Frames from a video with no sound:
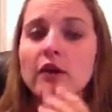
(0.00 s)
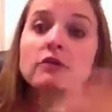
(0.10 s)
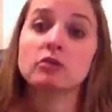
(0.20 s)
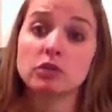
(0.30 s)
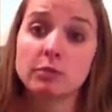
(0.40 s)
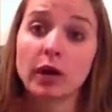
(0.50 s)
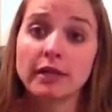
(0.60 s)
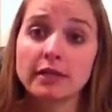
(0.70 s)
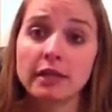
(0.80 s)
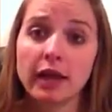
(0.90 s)
So
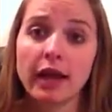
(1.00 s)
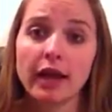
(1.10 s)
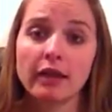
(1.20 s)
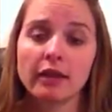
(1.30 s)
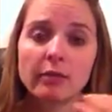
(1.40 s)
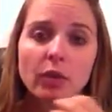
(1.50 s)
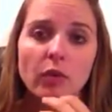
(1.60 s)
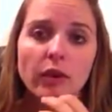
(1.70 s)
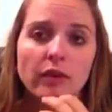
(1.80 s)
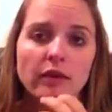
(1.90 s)
surprising that I had like a big
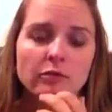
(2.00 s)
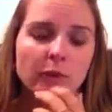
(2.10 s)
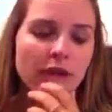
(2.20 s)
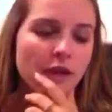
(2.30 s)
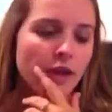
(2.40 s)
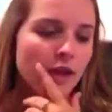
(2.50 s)
weight loss, but